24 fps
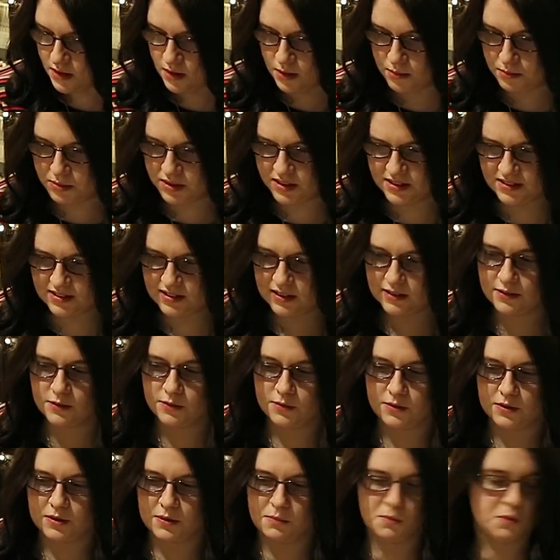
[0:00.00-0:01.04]
But this has a
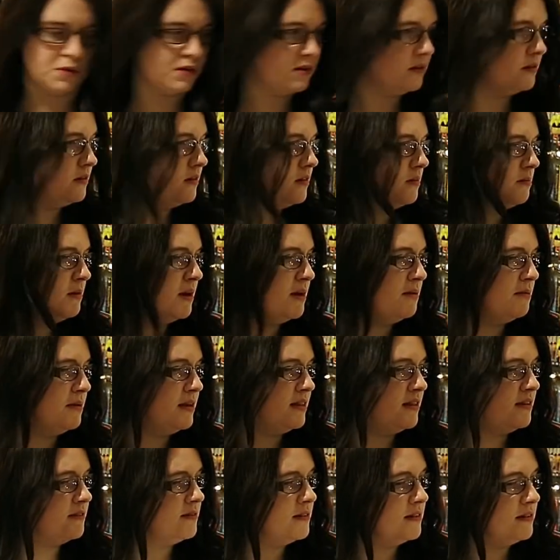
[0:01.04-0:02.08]
volume 1, so maybe
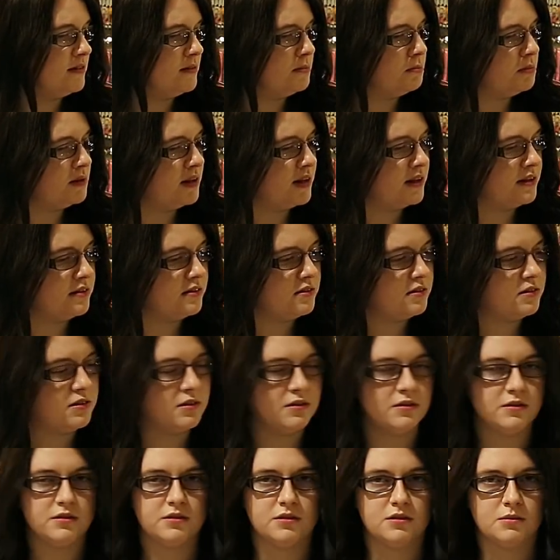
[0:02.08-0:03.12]
there is plans to
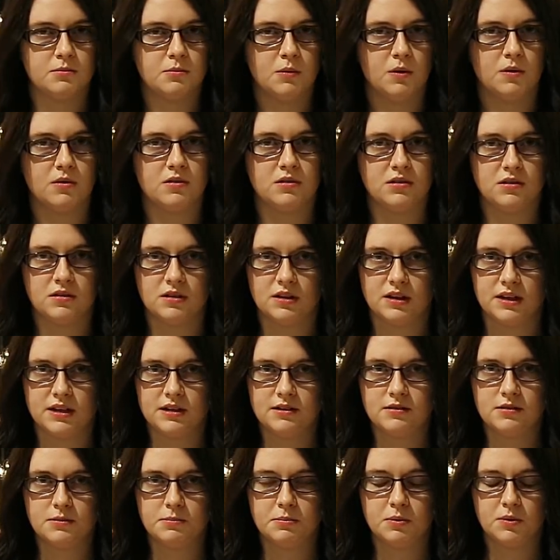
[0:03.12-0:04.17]
do some more at a
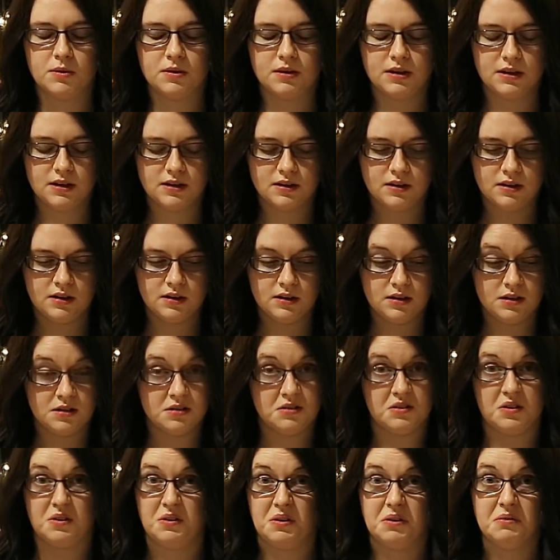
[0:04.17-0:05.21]
later point.
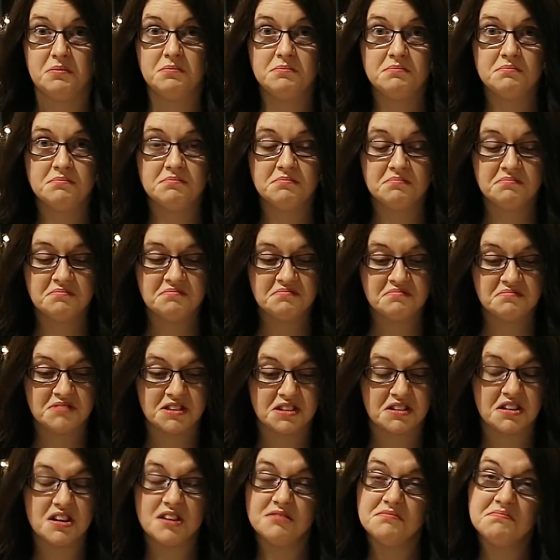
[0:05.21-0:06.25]

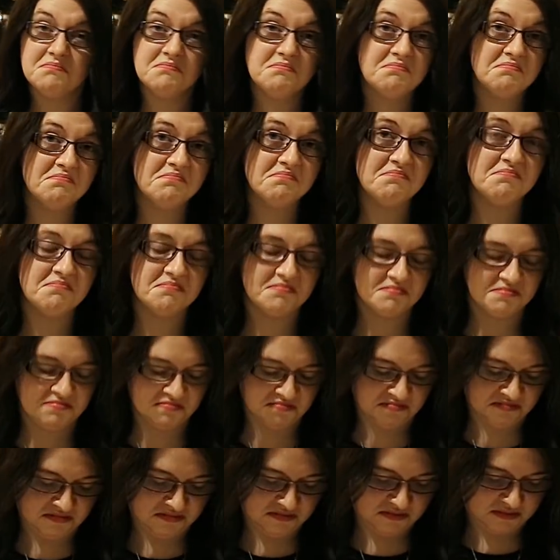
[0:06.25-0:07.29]
Don't know.
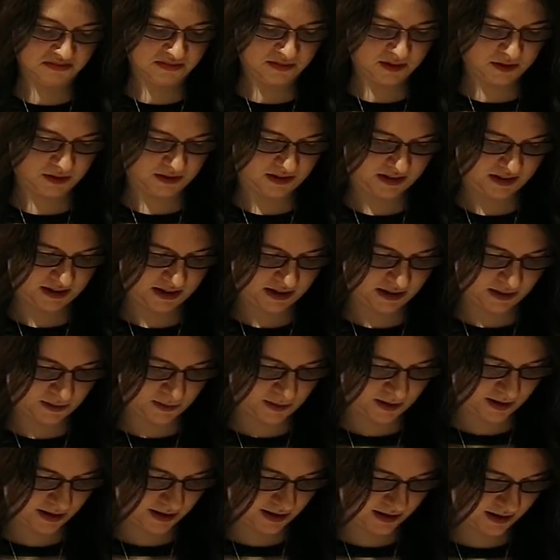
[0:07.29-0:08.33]
It's the other
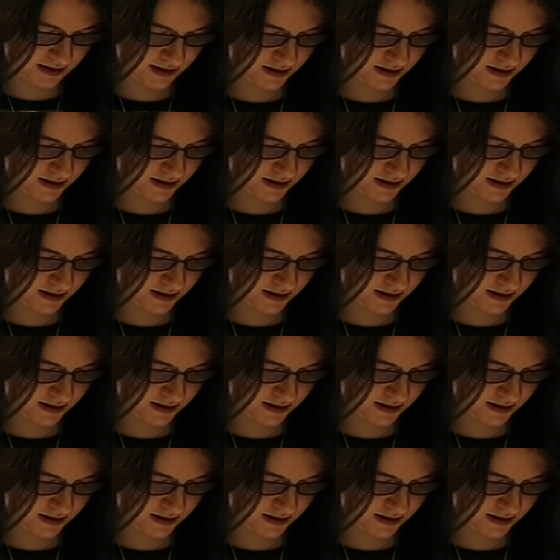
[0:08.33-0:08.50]
one.